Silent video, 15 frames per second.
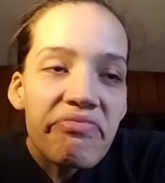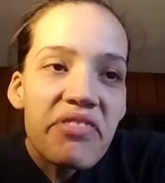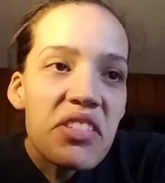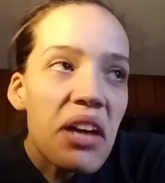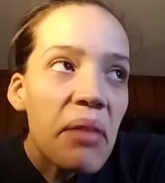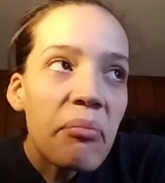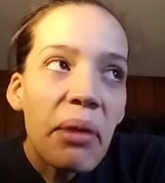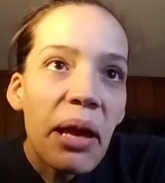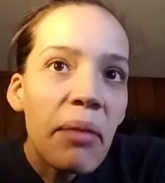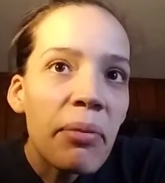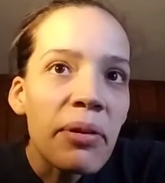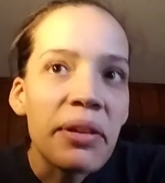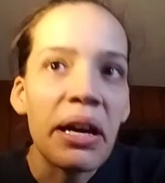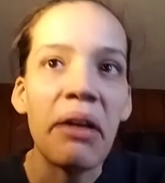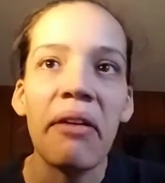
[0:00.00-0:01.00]
some
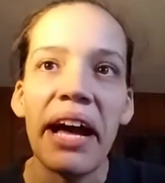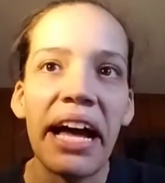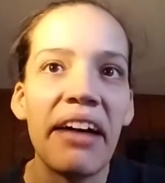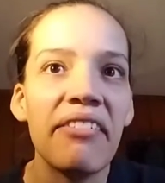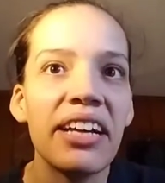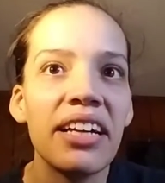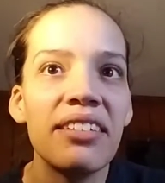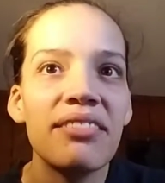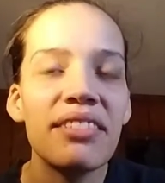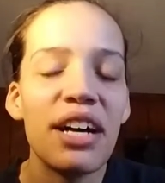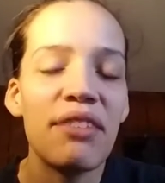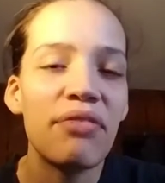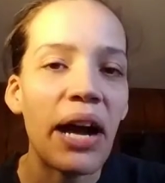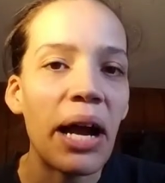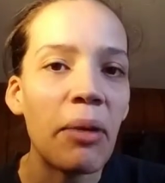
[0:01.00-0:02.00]
people don't have
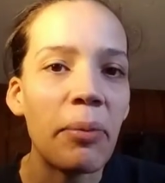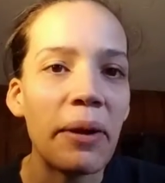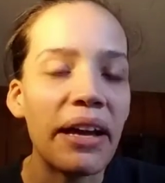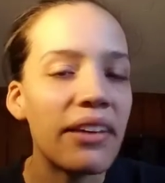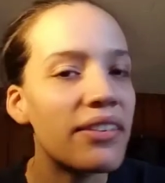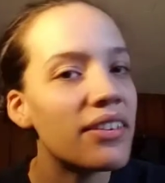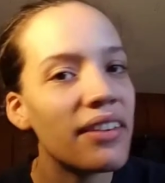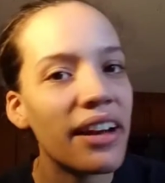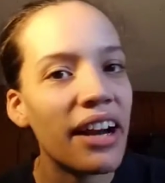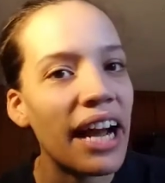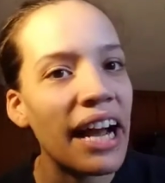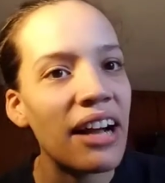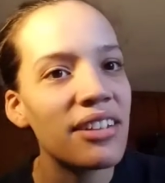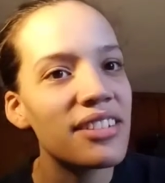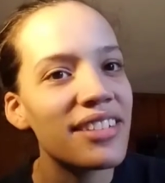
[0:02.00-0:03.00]
a fireplace in their
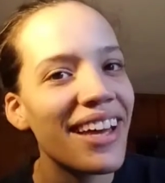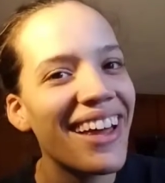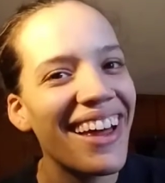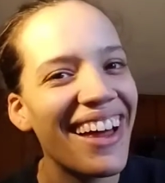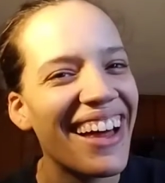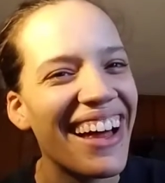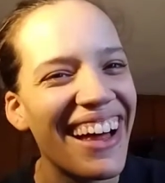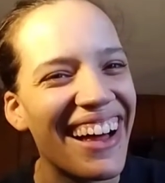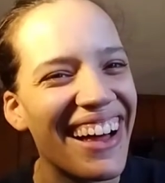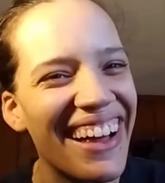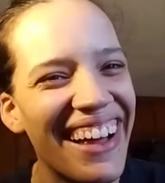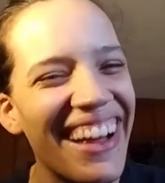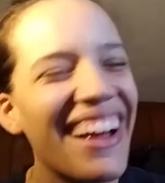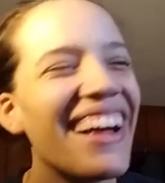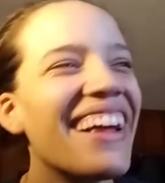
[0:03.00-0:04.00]
house.
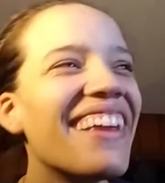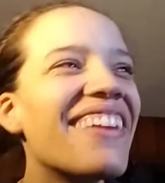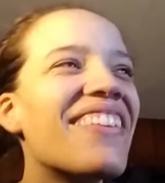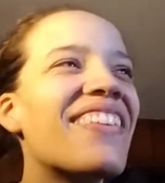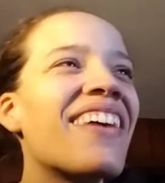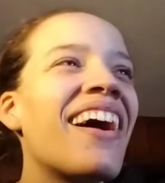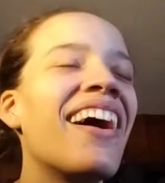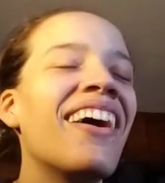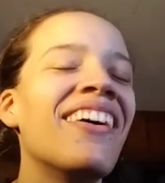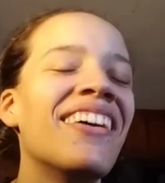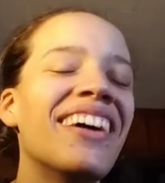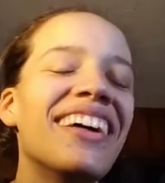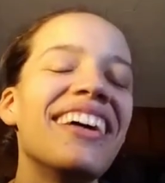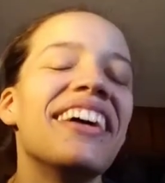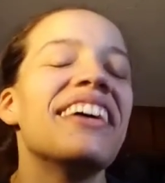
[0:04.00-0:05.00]

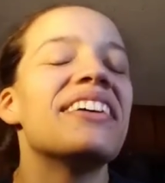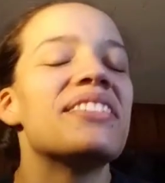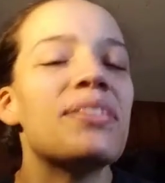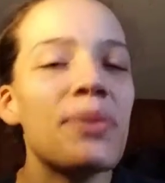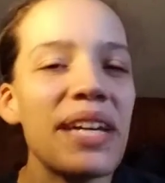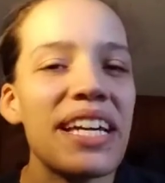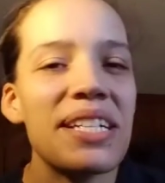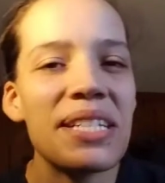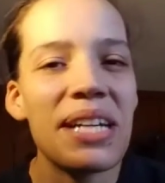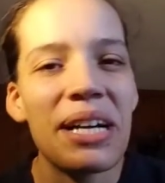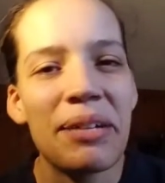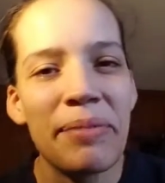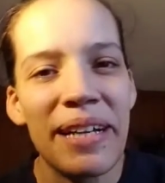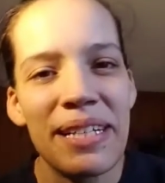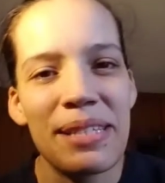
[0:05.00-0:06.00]
So we could
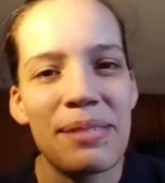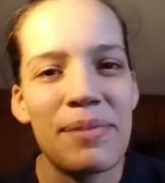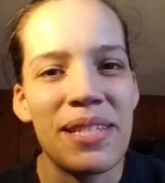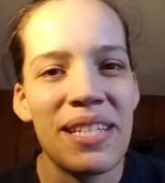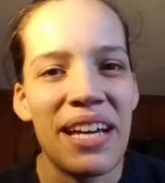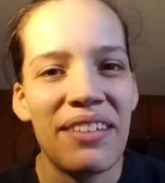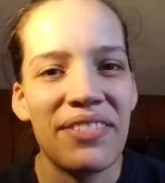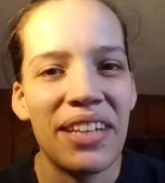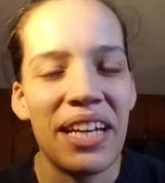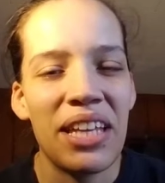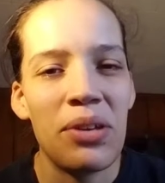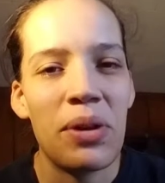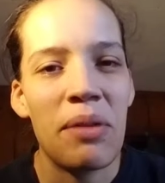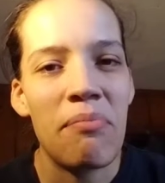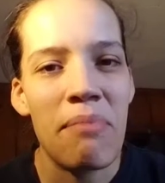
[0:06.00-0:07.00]
talk about some stuff that
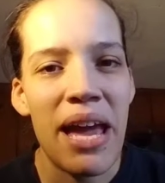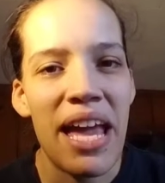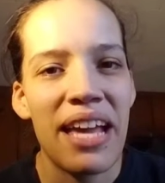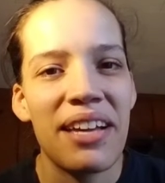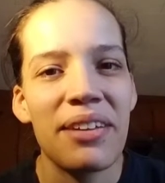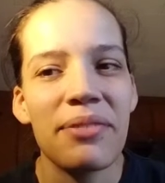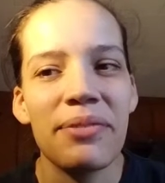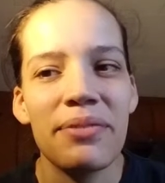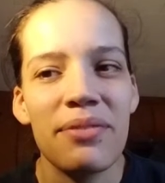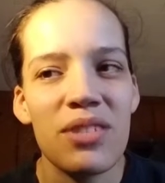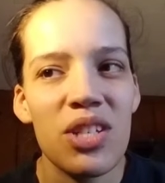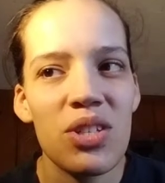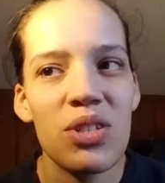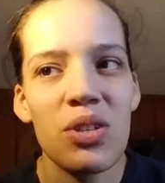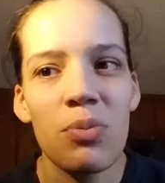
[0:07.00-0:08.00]
you can make
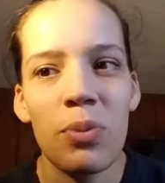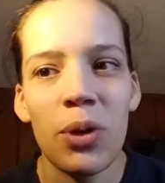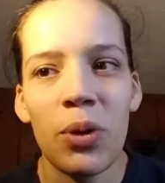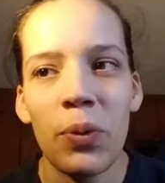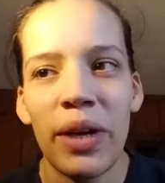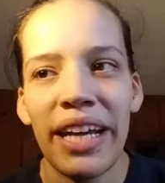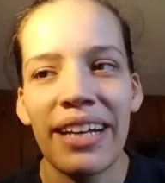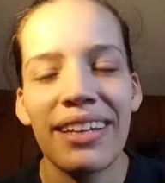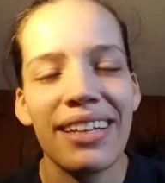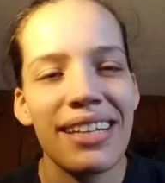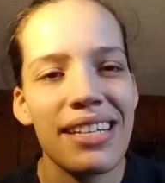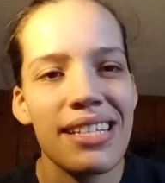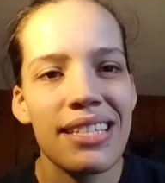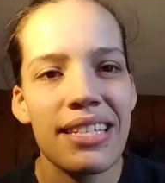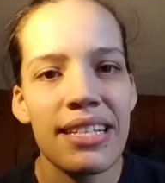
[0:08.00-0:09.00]
just super quick,
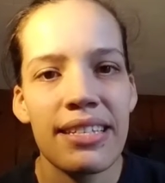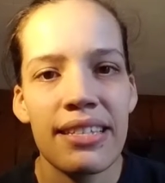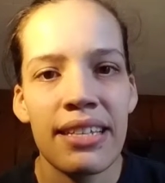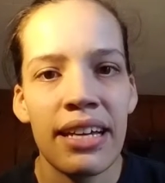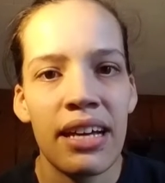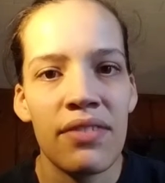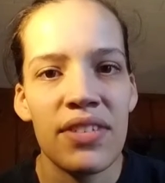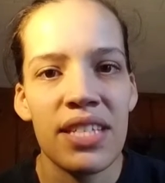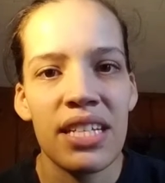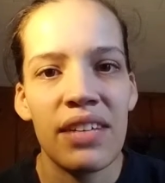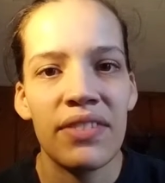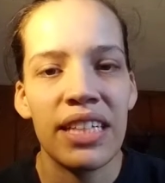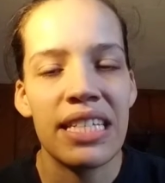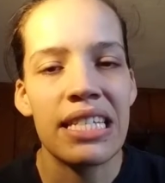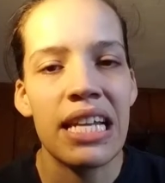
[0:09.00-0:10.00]
easy stuff
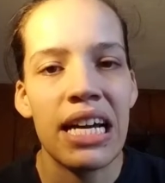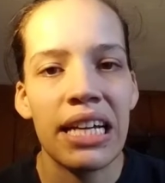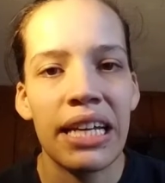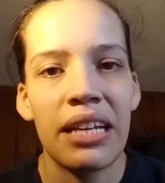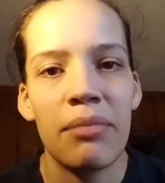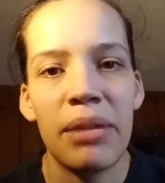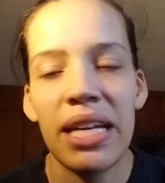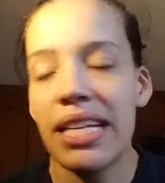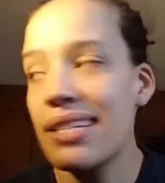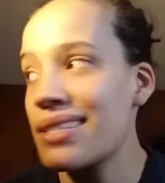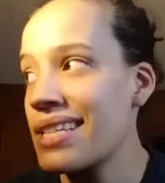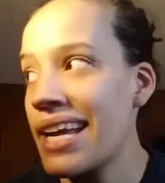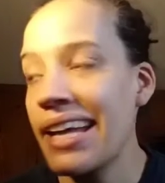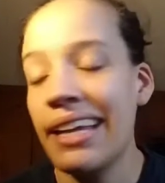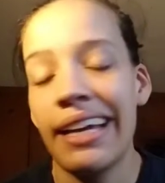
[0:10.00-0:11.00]
that's not going to make you
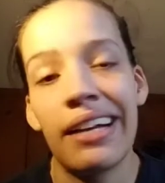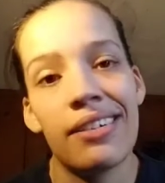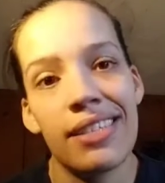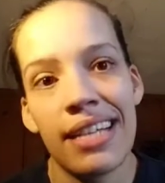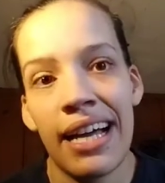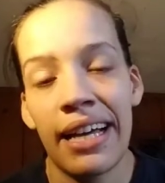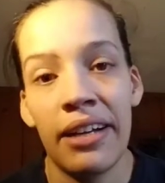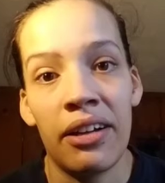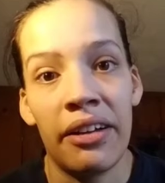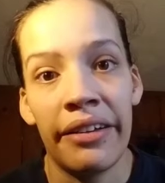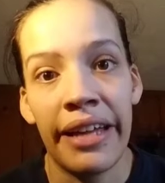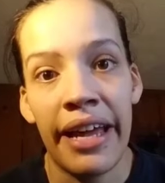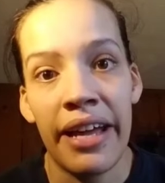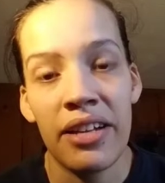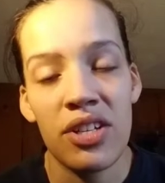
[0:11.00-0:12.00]
stand outside all
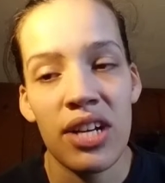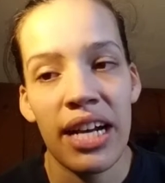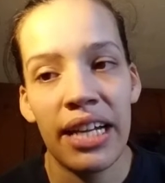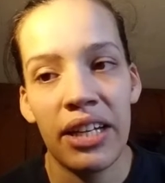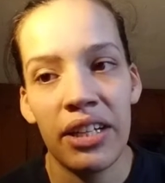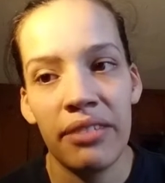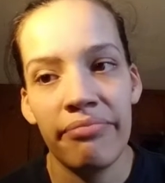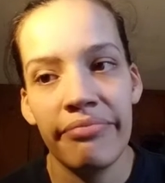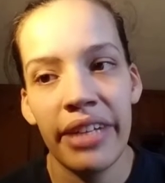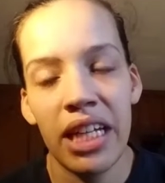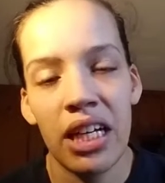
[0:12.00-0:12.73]
day trying to,